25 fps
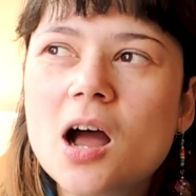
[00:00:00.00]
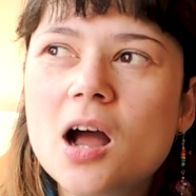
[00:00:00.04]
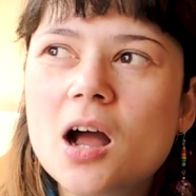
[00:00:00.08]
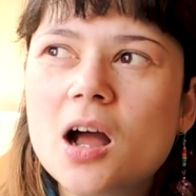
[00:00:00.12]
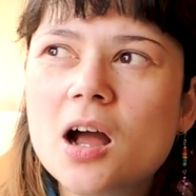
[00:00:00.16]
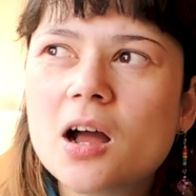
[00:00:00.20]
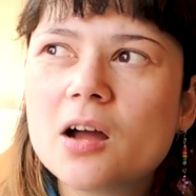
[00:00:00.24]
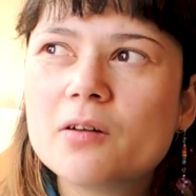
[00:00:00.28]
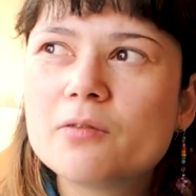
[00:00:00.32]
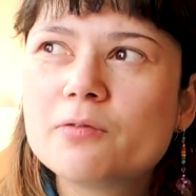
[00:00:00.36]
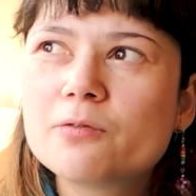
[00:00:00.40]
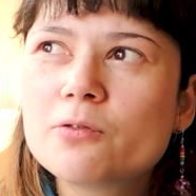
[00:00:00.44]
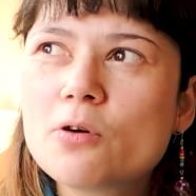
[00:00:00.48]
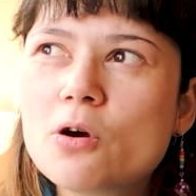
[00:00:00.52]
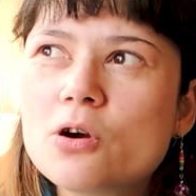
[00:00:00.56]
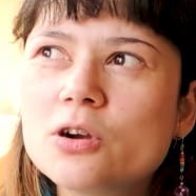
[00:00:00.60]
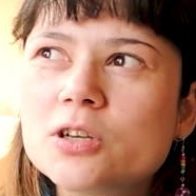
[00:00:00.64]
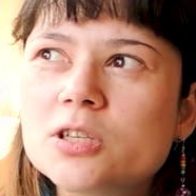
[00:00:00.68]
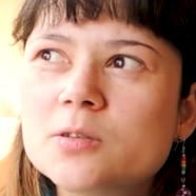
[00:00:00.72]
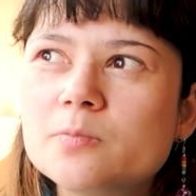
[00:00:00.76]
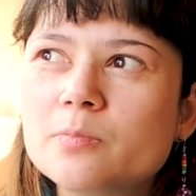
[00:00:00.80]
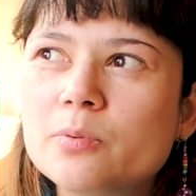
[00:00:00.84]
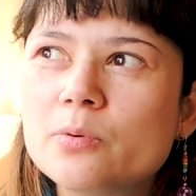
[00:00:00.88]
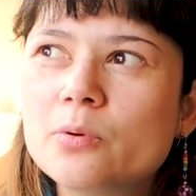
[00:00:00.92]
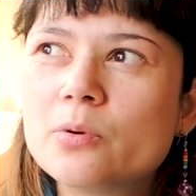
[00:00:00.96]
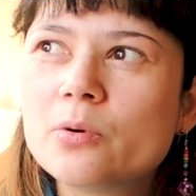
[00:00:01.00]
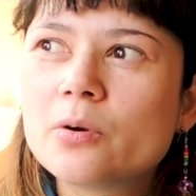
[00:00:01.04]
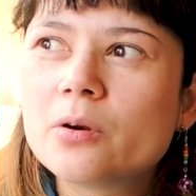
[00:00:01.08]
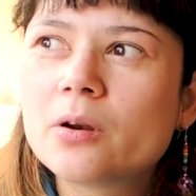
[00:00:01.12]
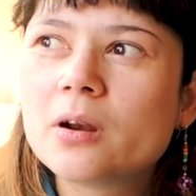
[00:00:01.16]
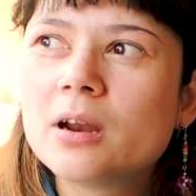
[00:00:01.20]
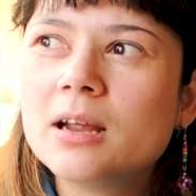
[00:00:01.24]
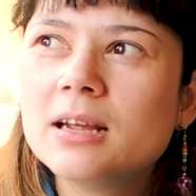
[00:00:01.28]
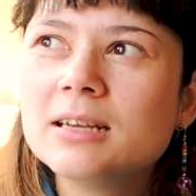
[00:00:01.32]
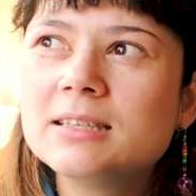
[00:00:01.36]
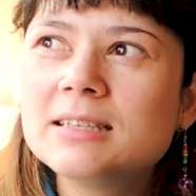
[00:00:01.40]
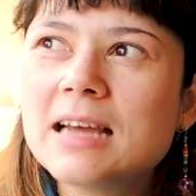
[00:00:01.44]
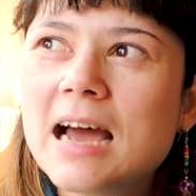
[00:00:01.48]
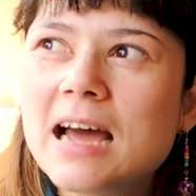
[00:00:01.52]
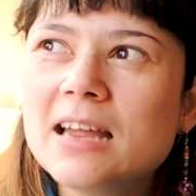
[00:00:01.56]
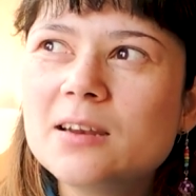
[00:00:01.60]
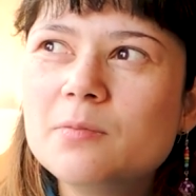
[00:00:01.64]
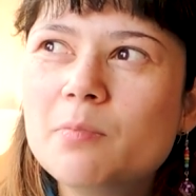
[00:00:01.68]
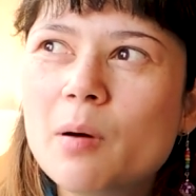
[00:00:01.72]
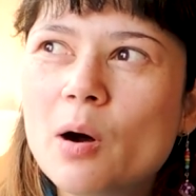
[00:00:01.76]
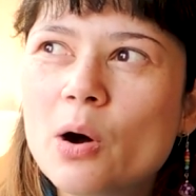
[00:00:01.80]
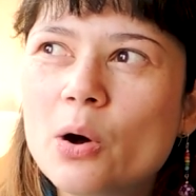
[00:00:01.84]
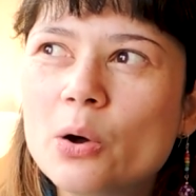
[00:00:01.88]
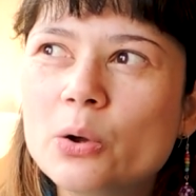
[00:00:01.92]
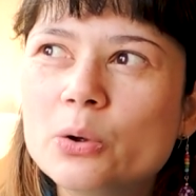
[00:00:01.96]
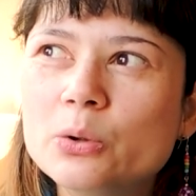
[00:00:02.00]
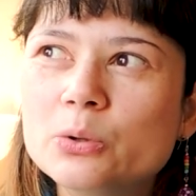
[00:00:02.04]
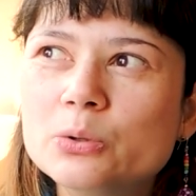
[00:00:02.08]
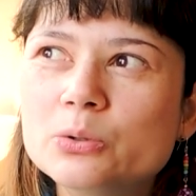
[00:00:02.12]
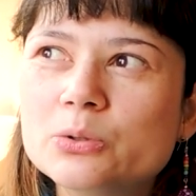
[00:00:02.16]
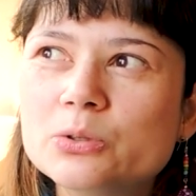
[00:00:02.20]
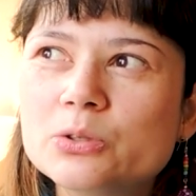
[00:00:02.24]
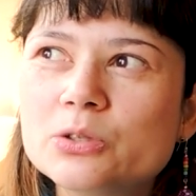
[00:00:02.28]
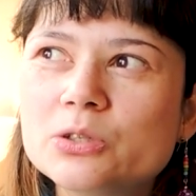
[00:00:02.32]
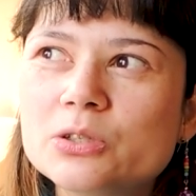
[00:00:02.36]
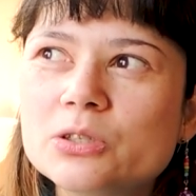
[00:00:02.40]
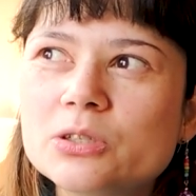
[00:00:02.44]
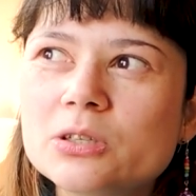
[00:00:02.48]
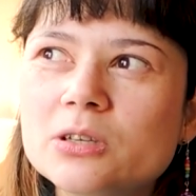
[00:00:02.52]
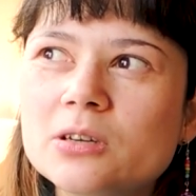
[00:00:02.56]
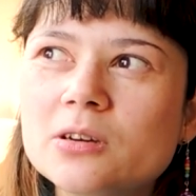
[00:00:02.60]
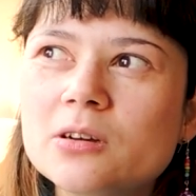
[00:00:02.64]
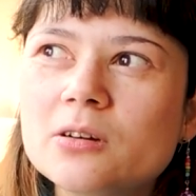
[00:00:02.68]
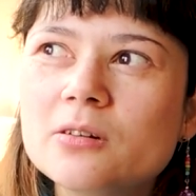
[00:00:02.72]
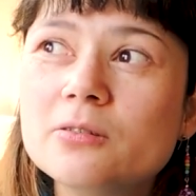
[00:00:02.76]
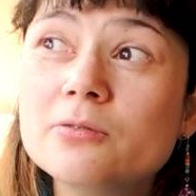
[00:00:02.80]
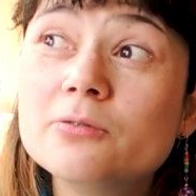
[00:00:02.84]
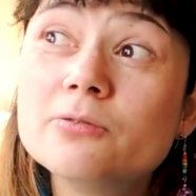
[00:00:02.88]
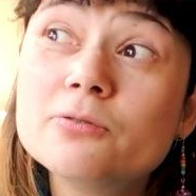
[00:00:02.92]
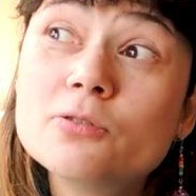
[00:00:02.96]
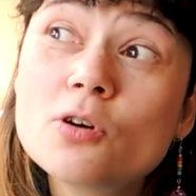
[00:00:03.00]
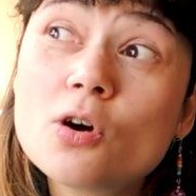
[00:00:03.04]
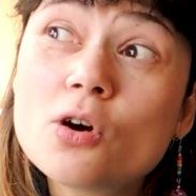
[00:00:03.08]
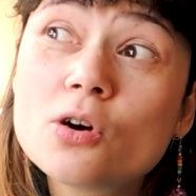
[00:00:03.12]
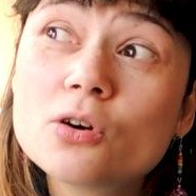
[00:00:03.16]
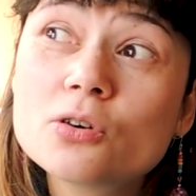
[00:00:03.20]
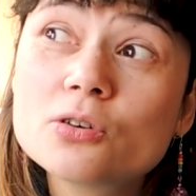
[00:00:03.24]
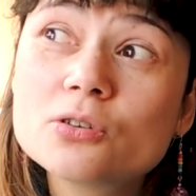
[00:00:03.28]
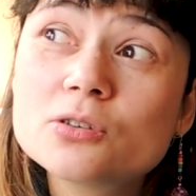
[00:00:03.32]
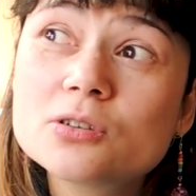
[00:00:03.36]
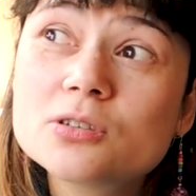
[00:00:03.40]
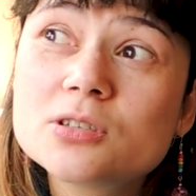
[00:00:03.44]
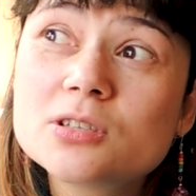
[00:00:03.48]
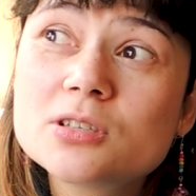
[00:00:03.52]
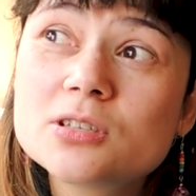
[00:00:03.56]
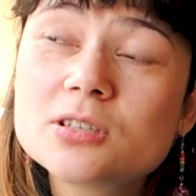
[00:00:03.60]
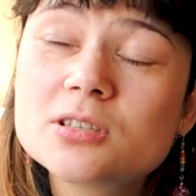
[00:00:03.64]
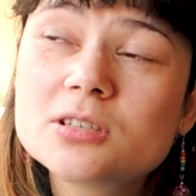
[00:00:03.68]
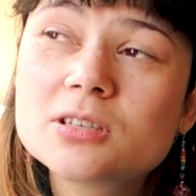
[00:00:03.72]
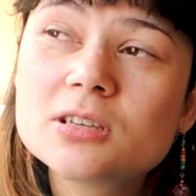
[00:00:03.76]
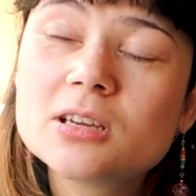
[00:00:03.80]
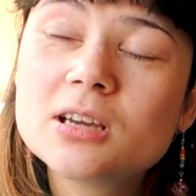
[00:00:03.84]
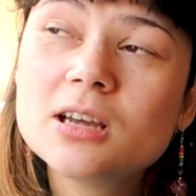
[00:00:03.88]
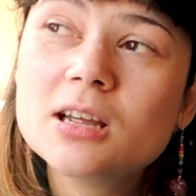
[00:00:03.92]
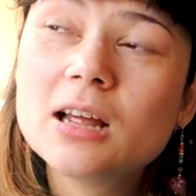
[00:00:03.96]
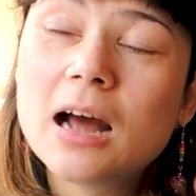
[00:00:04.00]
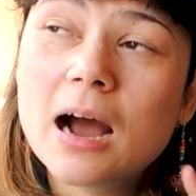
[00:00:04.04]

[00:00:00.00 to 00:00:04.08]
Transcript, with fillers: Uh, frog spawn, tadpoles, frogs.